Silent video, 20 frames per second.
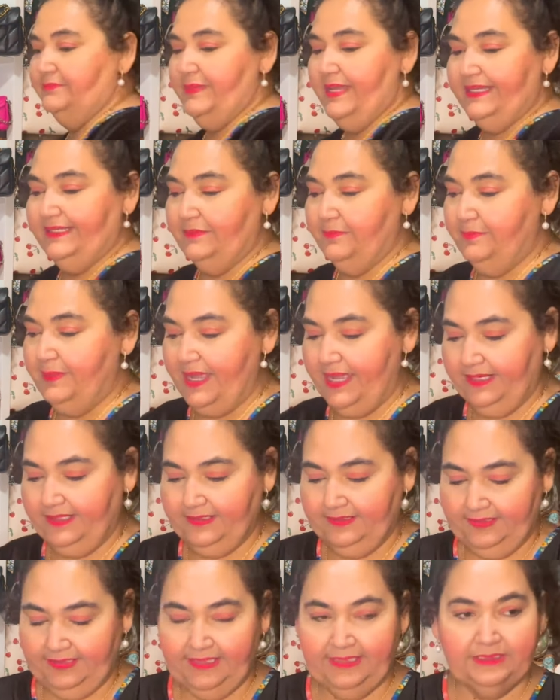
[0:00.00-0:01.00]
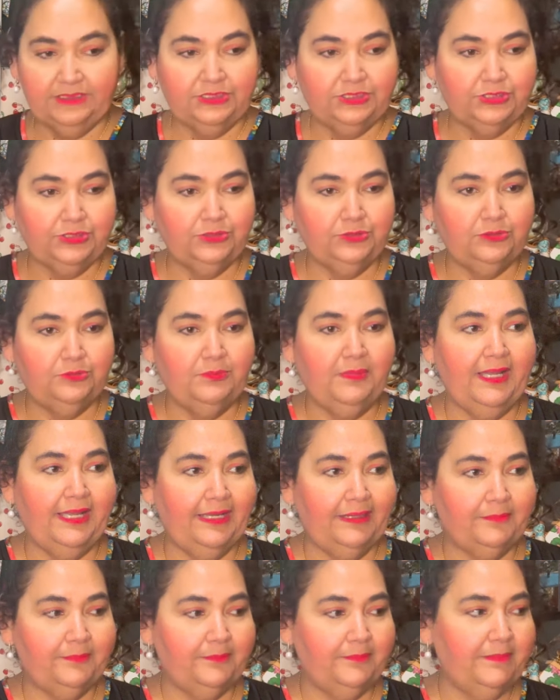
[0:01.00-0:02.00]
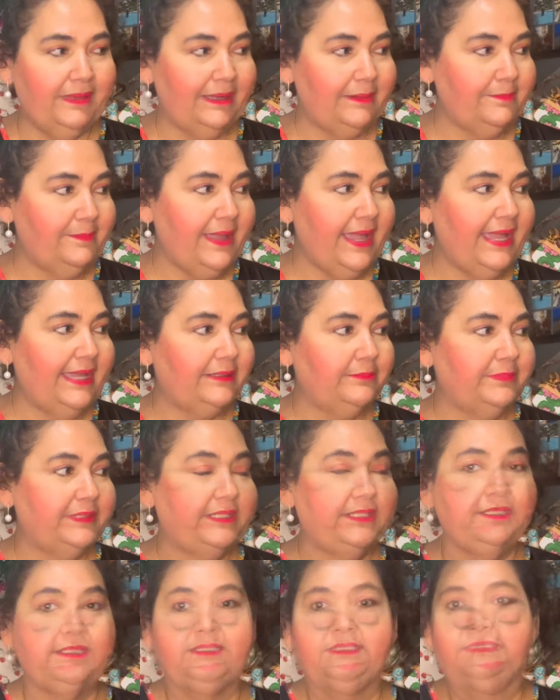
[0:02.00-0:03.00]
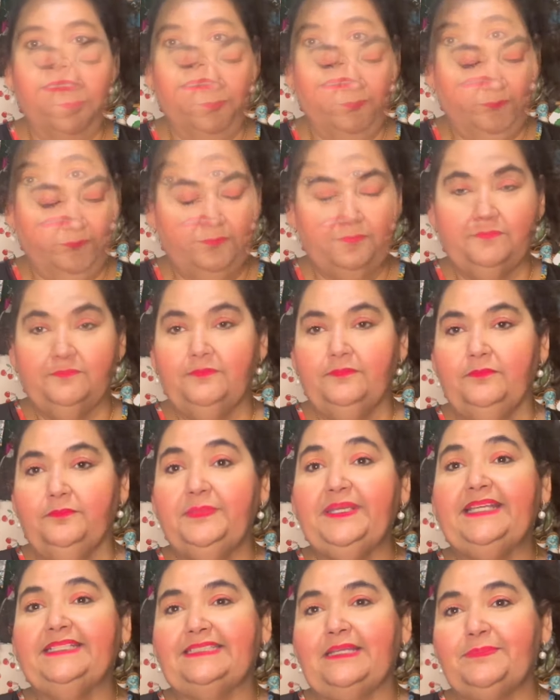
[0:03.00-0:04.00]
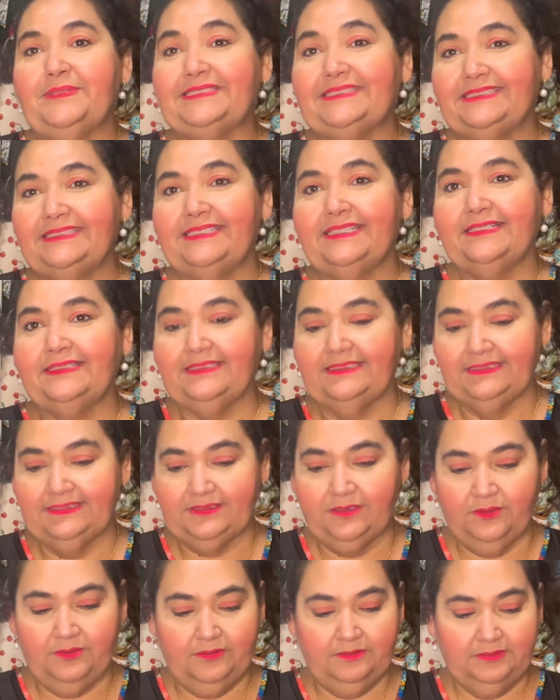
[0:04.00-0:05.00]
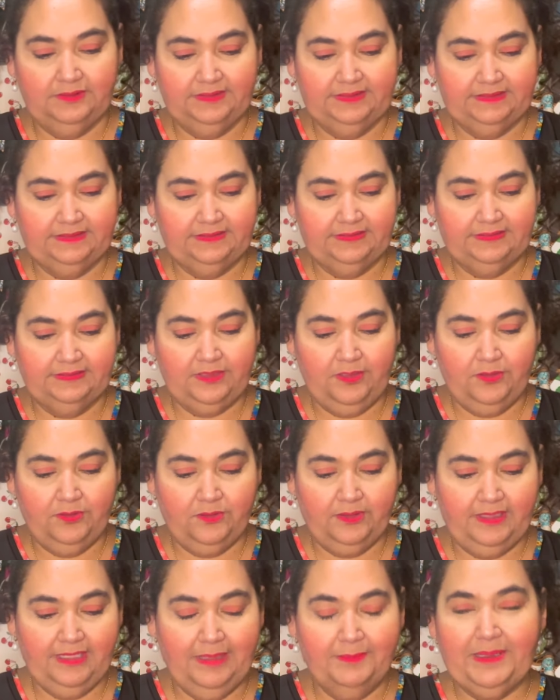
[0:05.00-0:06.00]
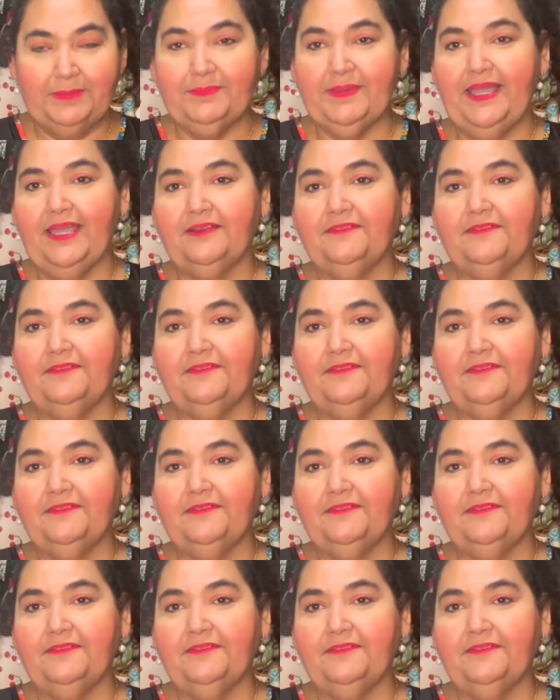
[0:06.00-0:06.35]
made it back into my bag because I've been sick, and so coming back